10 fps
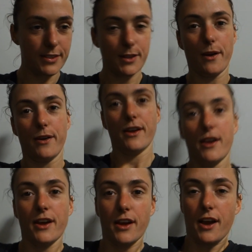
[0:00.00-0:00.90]
so
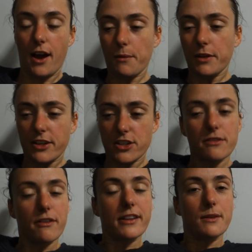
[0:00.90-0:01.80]
I will
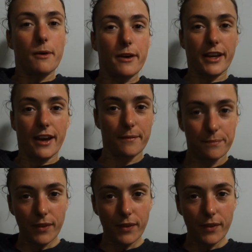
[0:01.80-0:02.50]
actually read the workout.